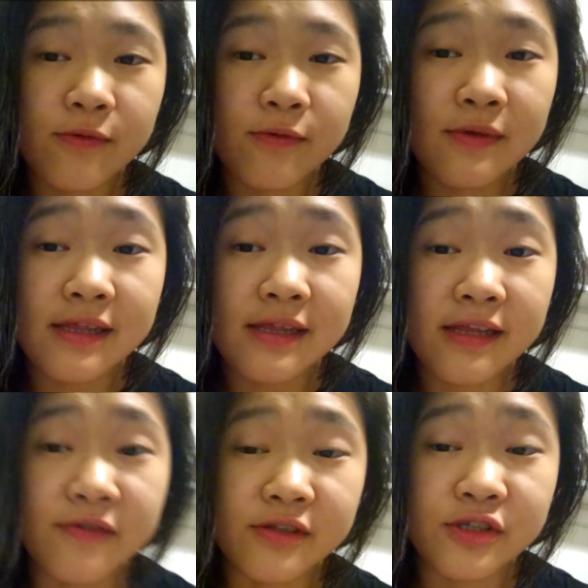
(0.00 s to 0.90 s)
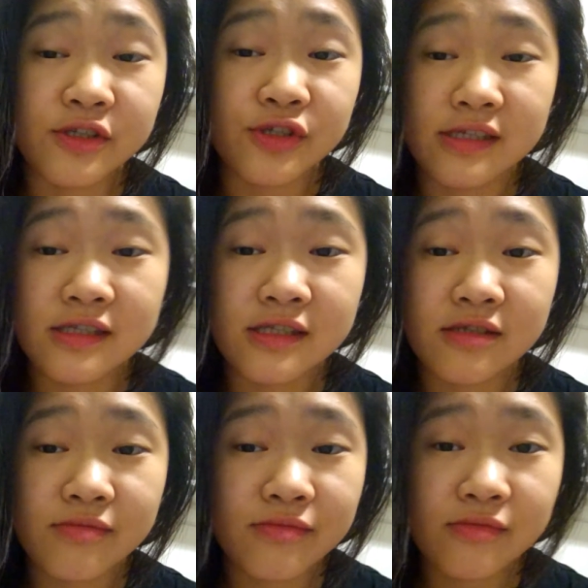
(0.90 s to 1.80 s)
We can live on the streets
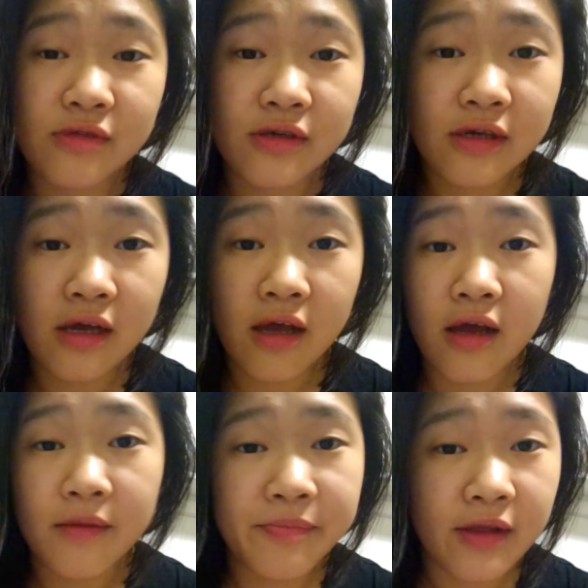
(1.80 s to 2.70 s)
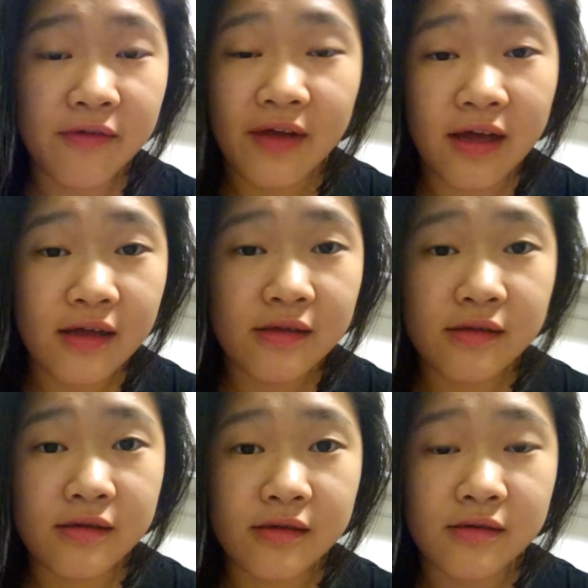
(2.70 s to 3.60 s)
of uh,
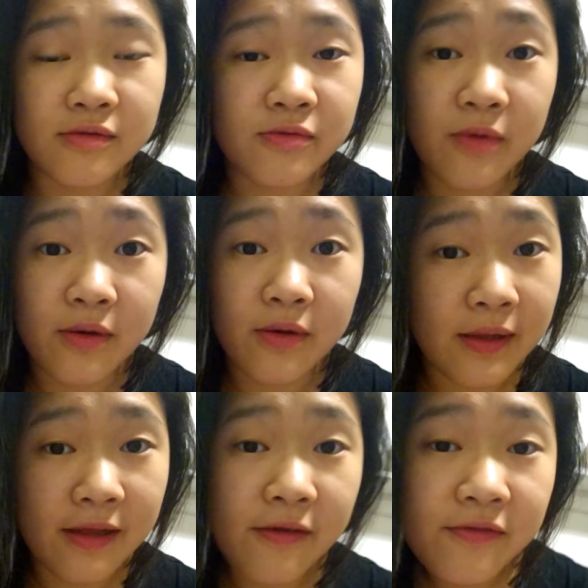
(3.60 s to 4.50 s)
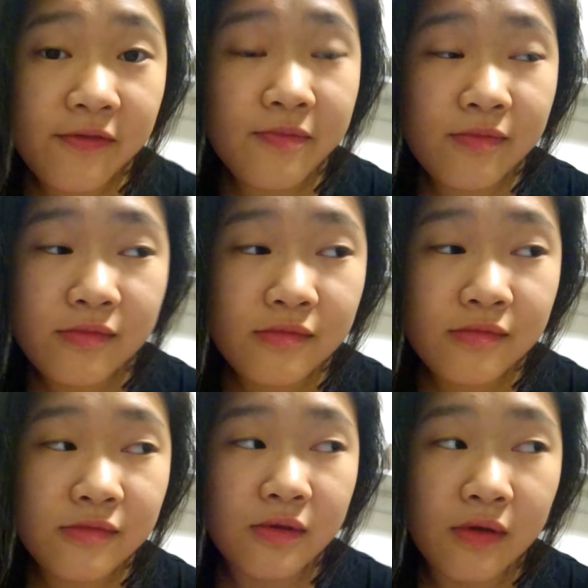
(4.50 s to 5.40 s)
where we live.
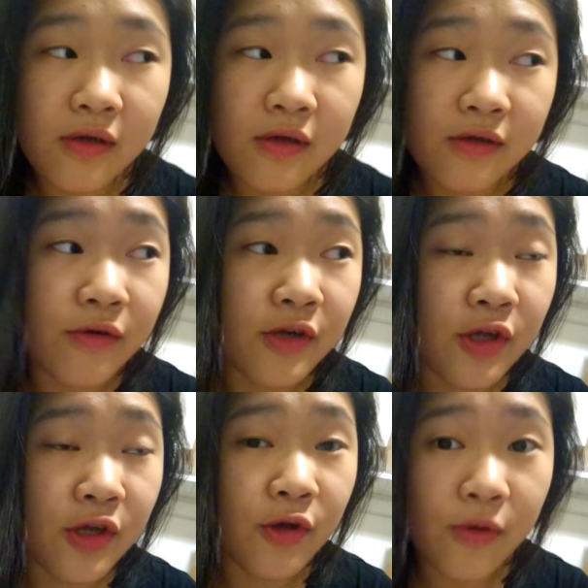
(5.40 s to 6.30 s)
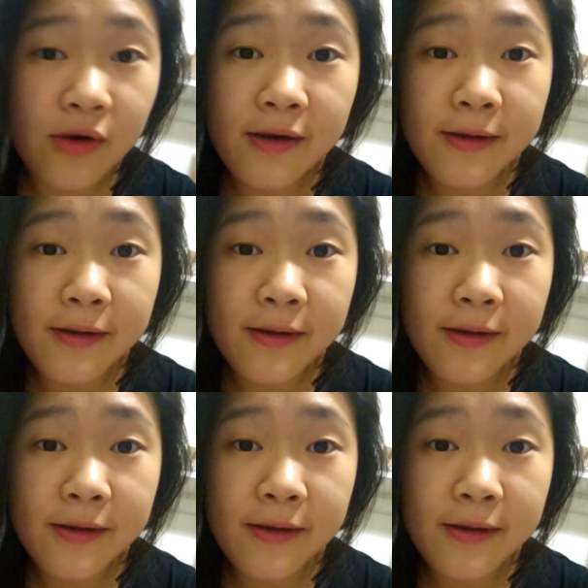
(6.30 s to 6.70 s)
Or you know, New York.